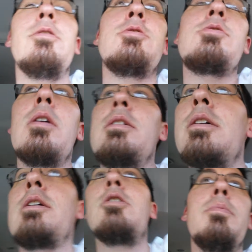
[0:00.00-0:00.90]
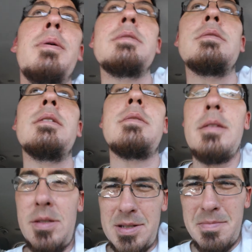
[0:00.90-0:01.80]
you're struggling in your business,
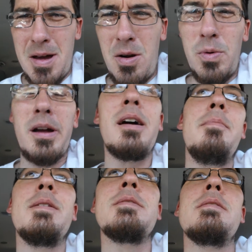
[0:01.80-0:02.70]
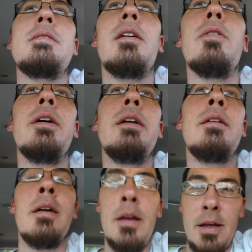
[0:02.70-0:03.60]
and this doesn't matter what kind of business that you're in,
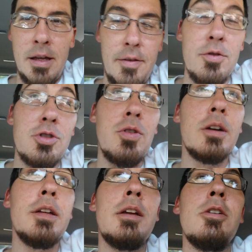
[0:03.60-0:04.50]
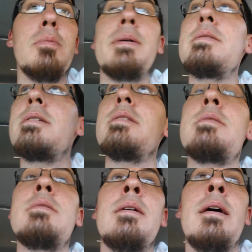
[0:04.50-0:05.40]
if you're struggling in your
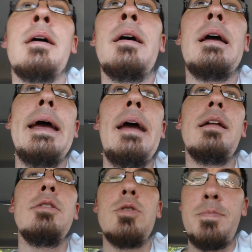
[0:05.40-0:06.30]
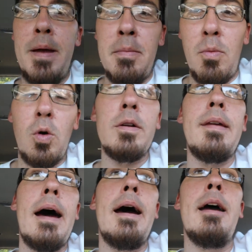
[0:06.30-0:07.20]
business and you spend more
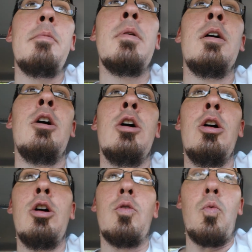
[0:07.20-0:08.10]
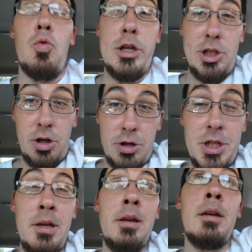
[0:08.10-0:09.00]
time
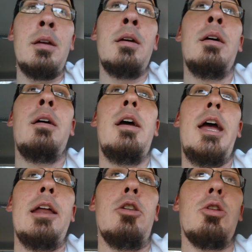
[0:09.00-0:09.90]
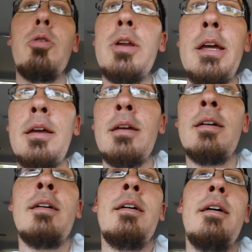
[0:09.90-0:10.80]
researching and learning
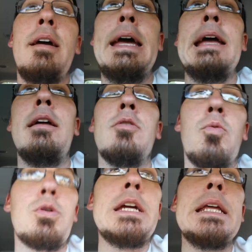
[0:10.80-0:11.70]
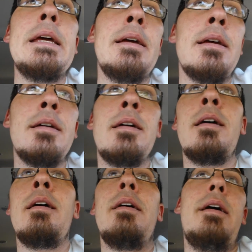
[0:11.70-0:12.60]
and reading
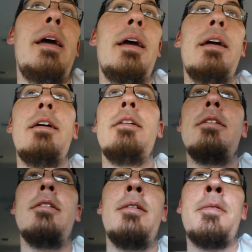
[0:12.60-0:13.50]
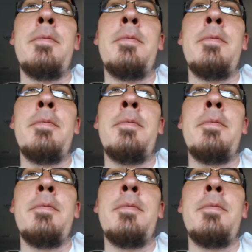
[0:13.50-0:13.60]
and